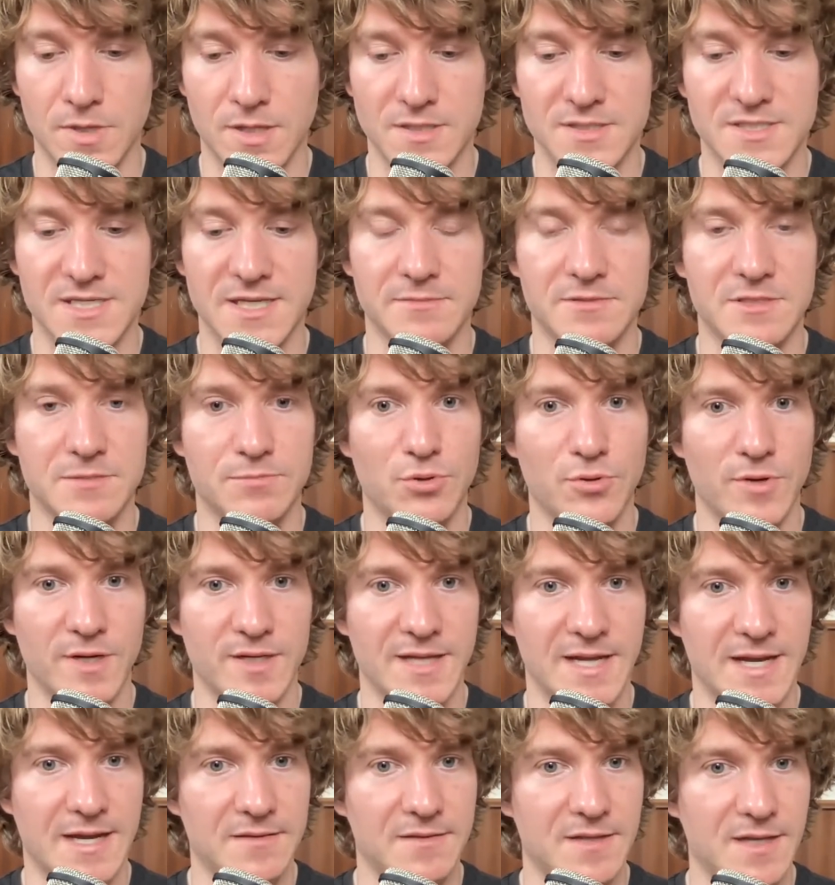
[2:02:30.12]
seems to point
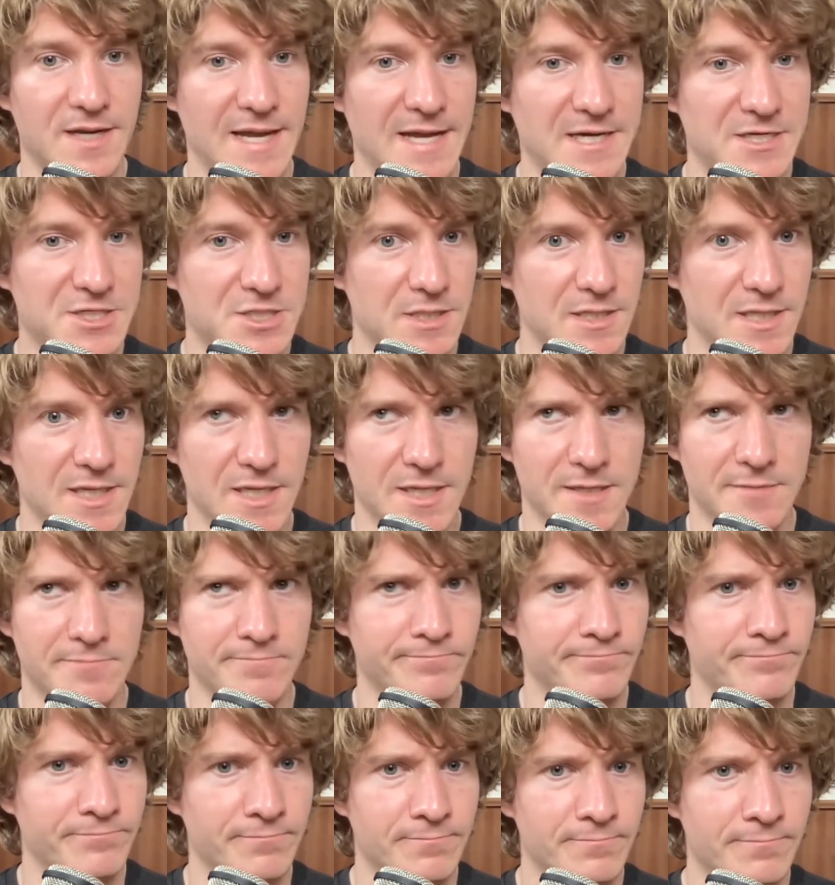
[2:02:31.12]
out that actually
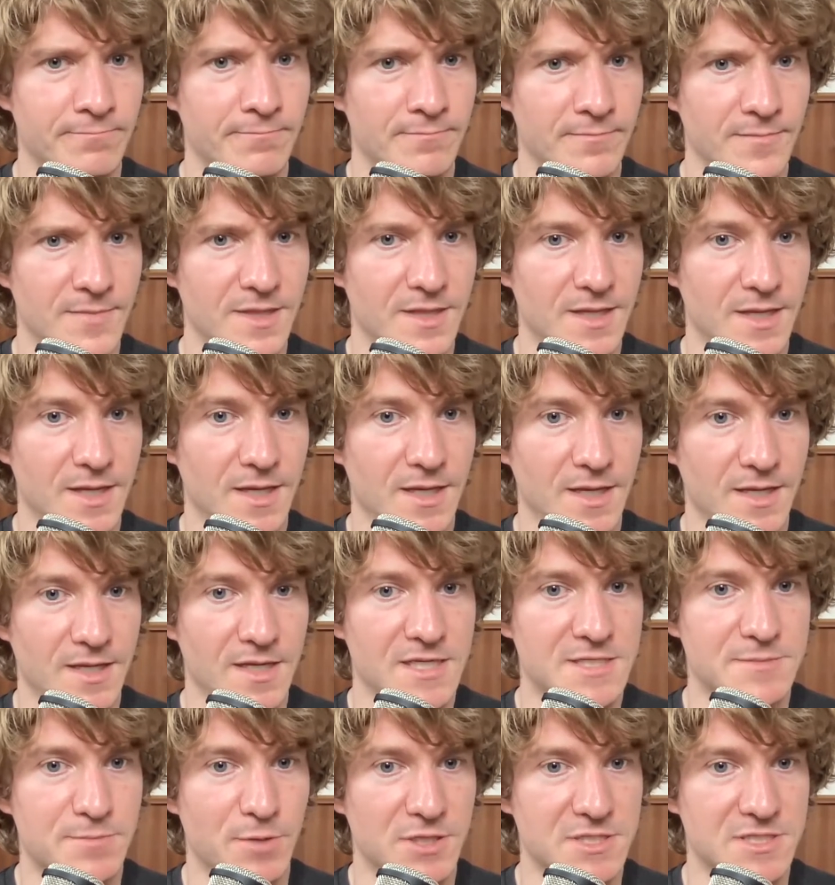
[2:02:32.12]
it
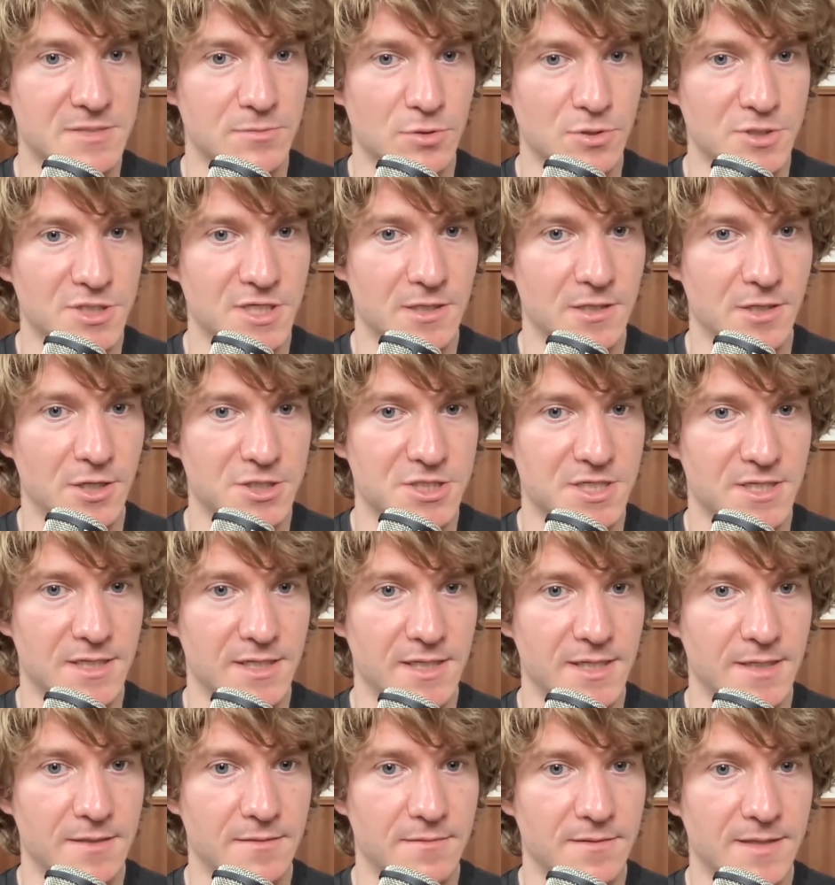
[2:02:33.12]
is possible
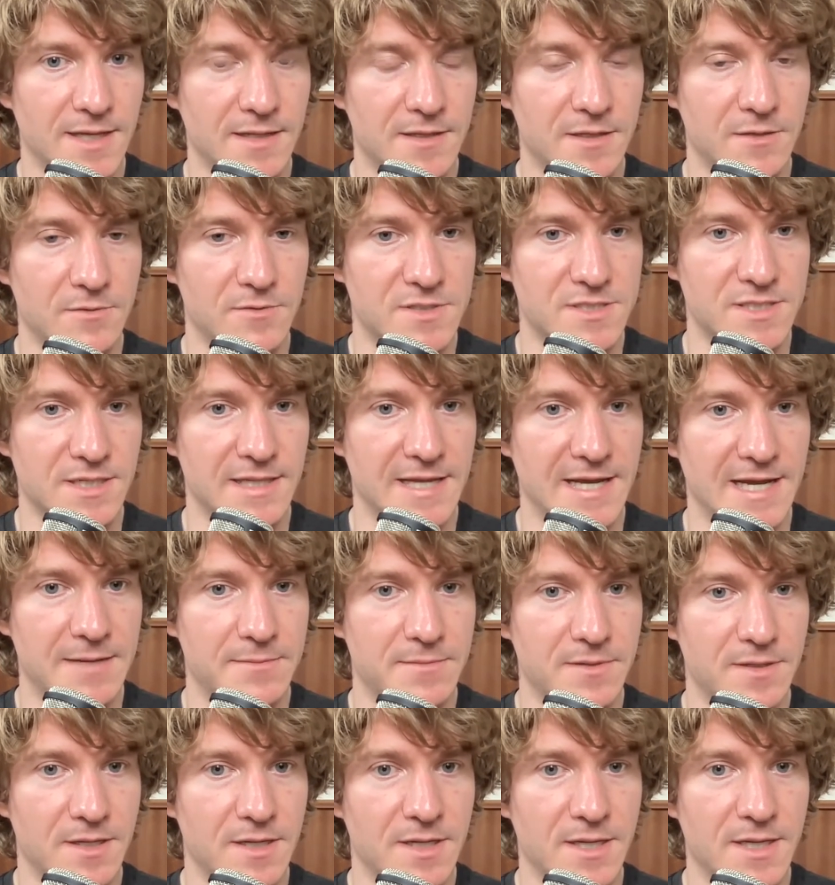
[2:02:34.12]
geologically that there was a
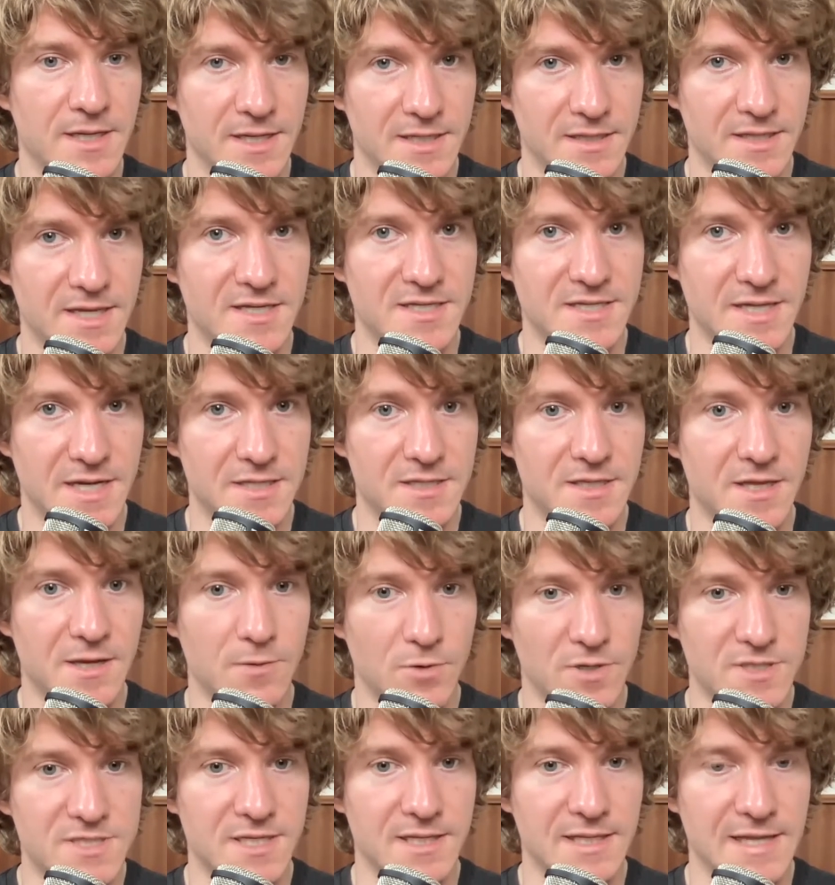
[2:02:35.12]
land, there
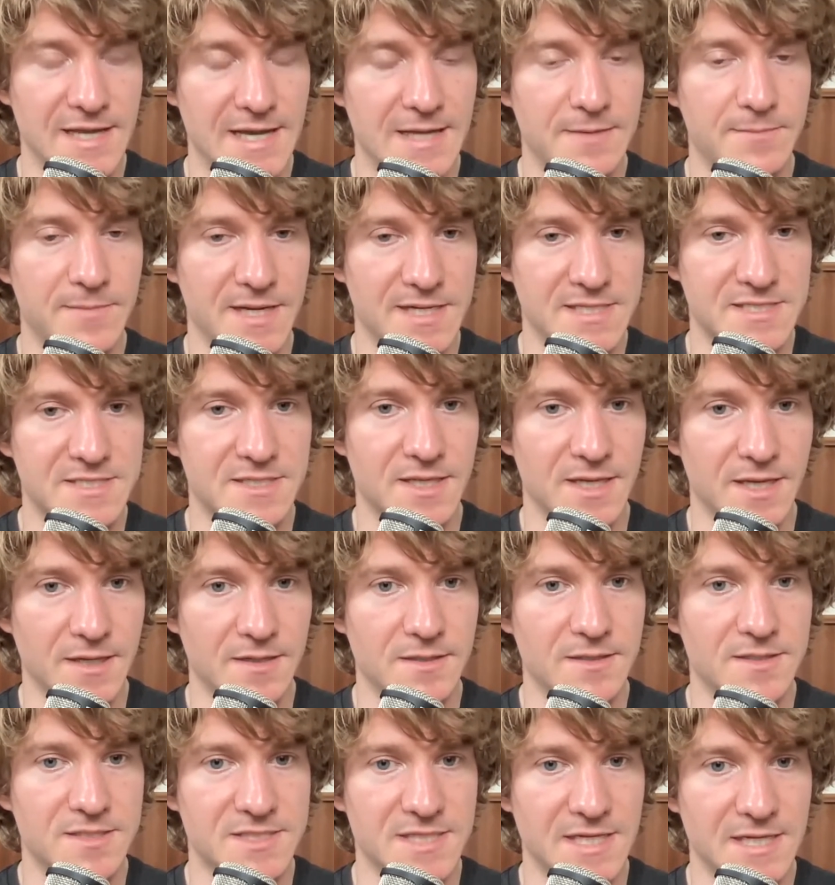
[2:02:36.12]
was a landmass there,
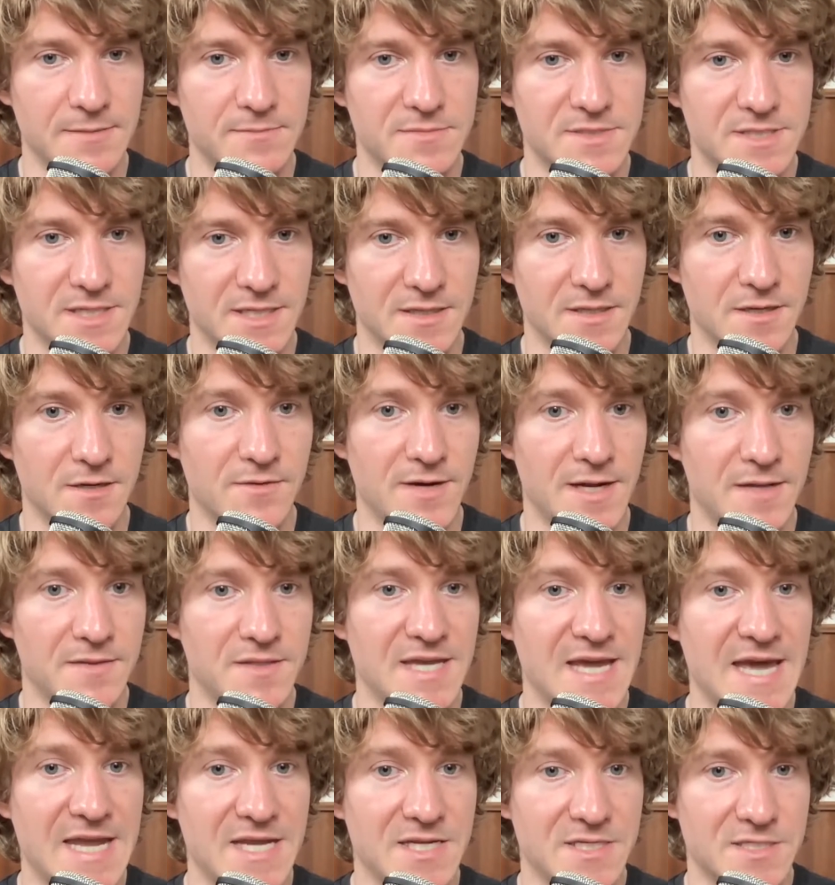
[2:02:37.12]
it seems, around the
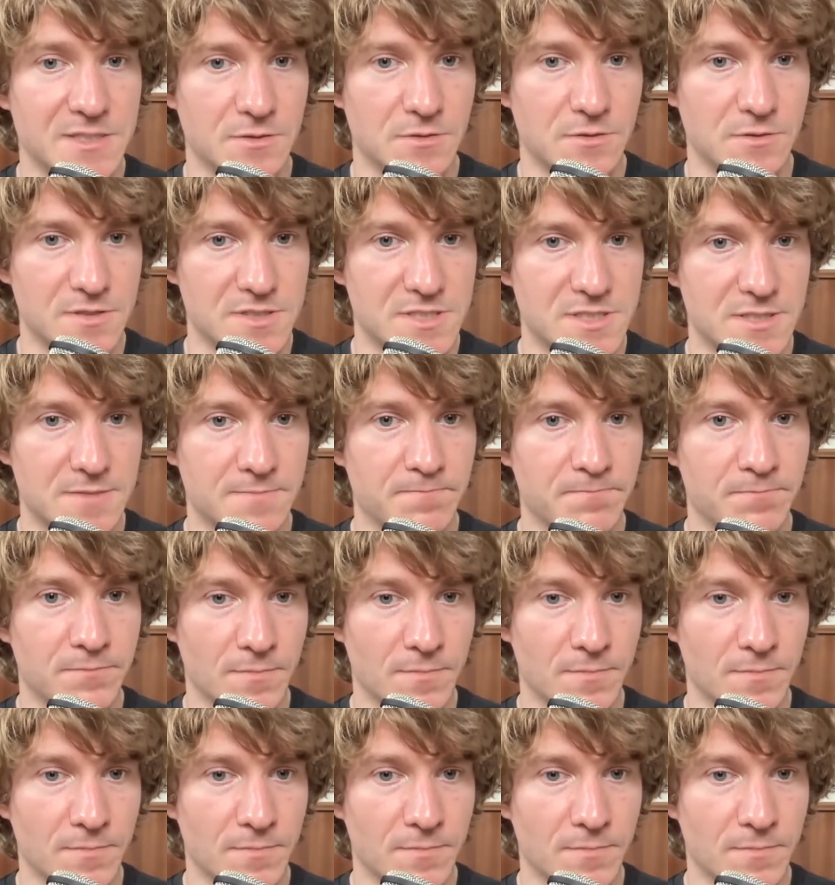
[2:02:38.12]
Azores.